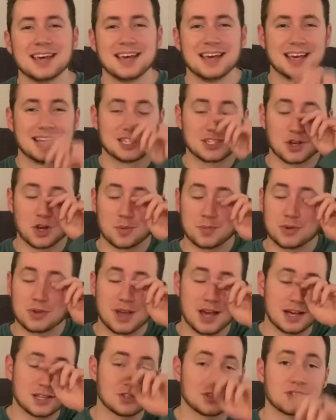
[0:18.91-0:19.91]
So I hope you
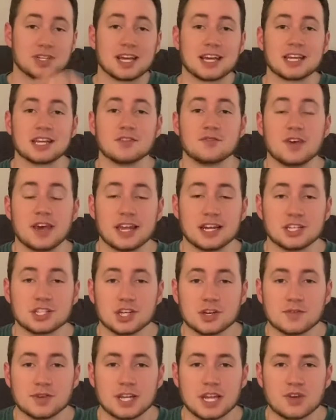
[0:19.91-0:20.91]
guys are taking advantage of
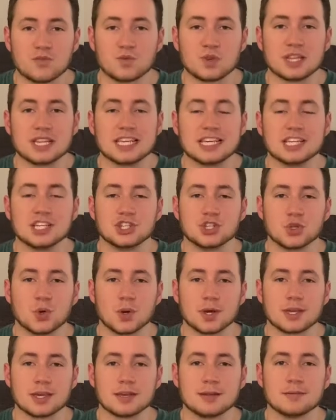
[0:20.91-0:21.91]
it and really
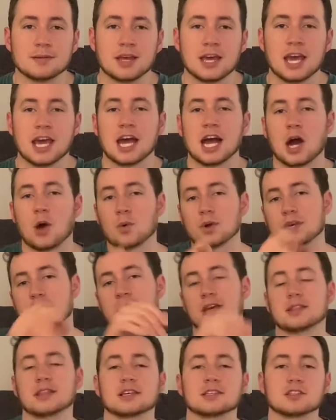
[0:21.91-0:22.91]
enjoying it. I want to kick
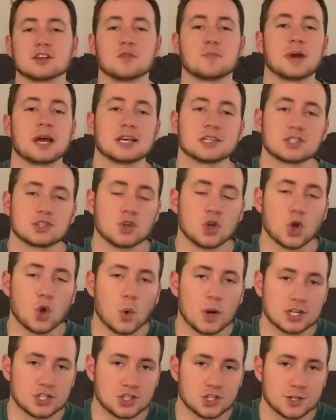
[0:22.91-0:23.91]
things off by asking you a
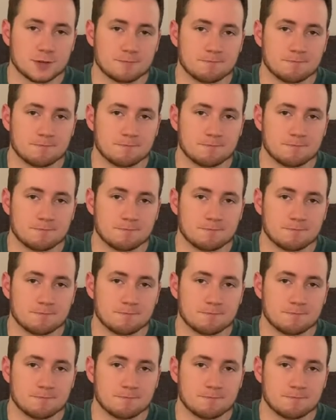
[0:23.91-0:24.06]
question.